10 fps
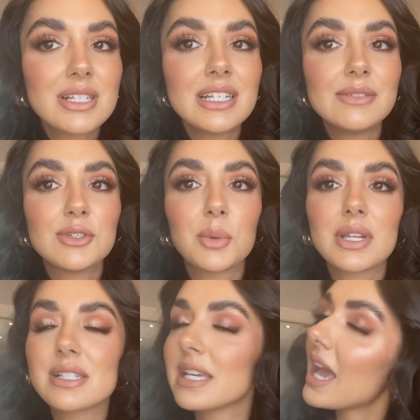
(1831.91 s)
If you want to
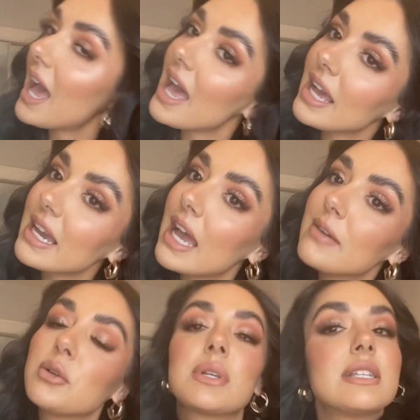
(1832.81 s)
see hair care, if you
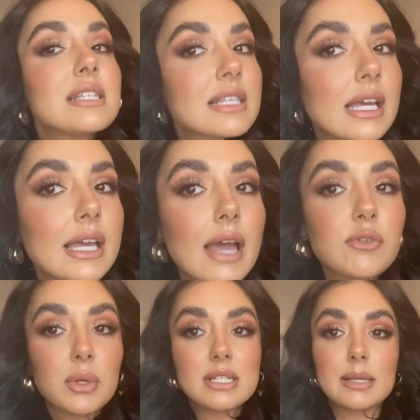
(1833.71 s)
want to see skincare, if you want
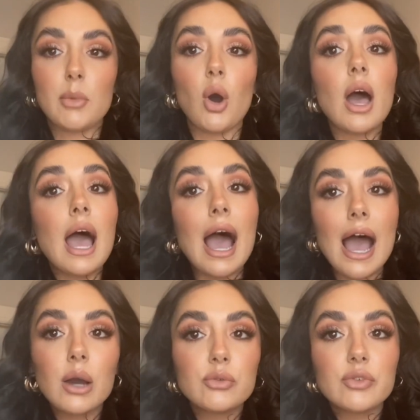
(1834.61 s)
to see more
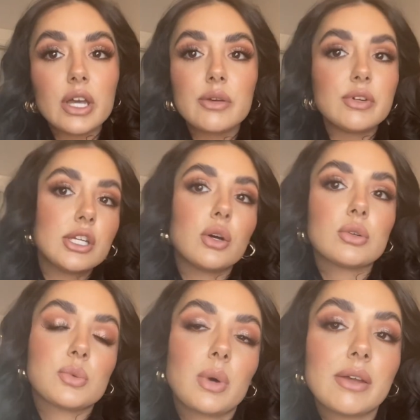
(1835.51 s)
outfit videos,
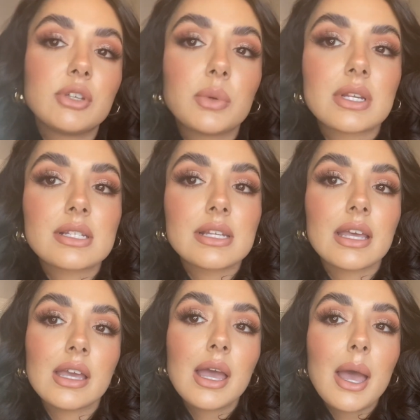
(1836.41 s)
whatever you want to see,
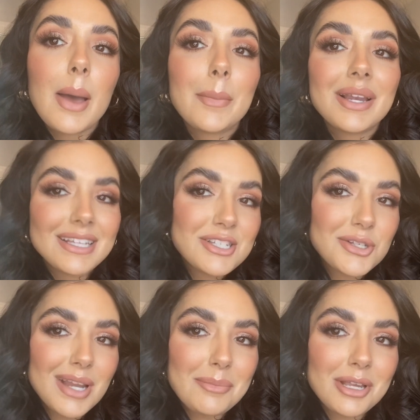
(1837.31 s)
please do
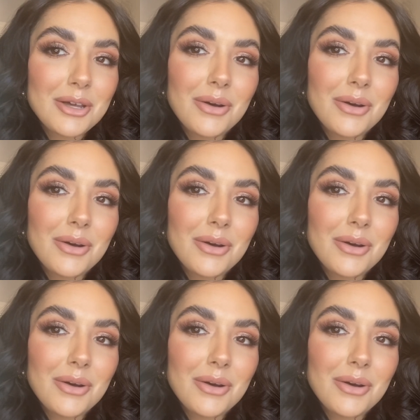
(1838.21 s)
let me know.